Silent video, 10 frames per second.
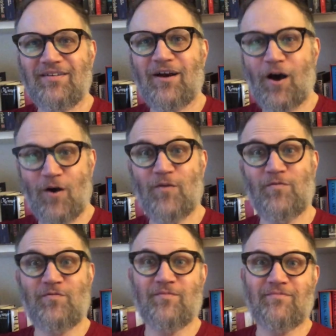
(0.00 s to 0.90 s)

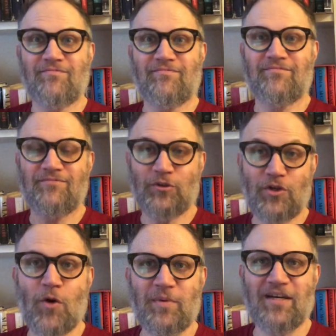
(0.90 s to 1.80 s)
of
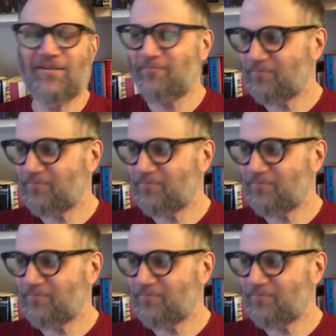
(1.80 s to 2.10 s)
Utopia.